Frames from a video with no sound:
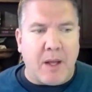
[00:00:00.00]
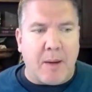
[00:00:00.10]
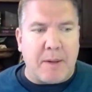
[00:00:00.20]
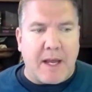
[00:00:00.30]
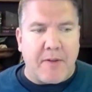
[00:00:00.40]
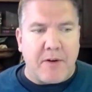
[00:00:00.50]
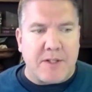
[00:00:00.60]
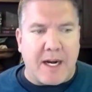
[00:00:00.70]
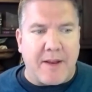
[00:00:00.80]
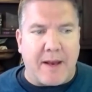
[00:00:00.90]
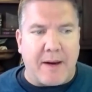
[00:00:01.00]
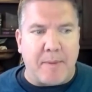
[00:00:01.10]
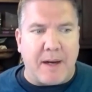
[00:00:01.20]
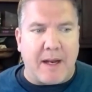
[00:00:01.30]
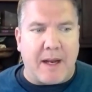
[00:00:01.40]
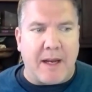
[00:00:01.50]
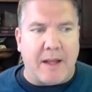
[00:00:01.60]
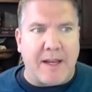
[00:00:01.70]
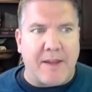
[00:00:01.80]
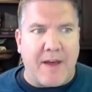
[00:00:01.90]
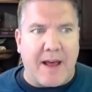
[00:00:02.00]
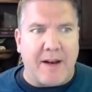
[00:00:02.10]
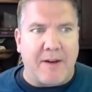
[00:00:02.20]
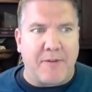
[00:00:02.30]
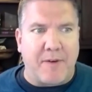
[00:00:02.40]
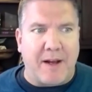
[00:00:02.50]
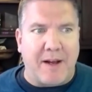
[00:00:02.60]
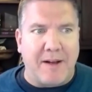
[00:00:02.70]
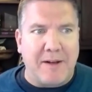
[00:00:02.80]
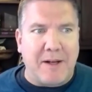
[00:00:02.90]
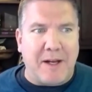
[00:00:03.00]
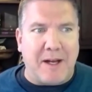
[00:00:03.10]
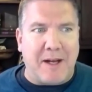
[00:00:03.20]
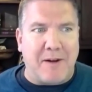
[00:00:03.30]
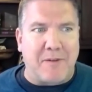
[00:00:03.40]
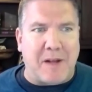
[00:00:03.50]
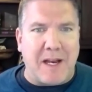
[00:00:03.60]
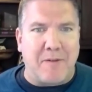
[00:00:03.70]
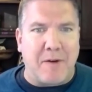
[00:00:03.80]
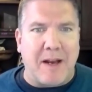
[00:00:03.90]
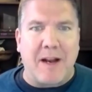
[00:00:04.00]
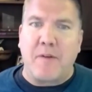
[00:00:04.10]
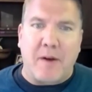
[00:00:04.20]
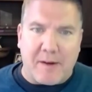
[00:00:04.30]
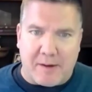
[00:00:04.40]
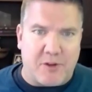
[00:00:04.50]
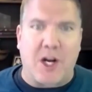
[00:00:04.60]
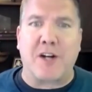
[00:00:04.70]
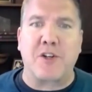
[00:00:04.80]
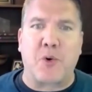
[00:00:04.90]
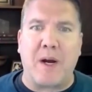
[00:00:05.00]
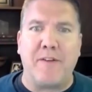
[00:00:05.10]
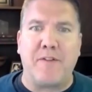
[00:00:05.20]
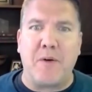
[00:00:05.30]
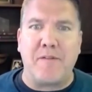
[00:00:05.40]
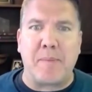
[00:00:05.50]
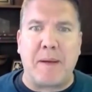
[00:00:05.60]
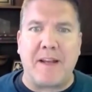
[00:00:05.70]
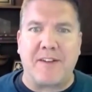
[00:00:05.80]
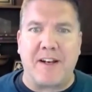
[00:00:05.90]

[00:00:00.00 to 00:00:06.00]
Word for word: but the other side of that i mean i, I like that of uh, uh of kind of and i've uh, talked to quite a few mvps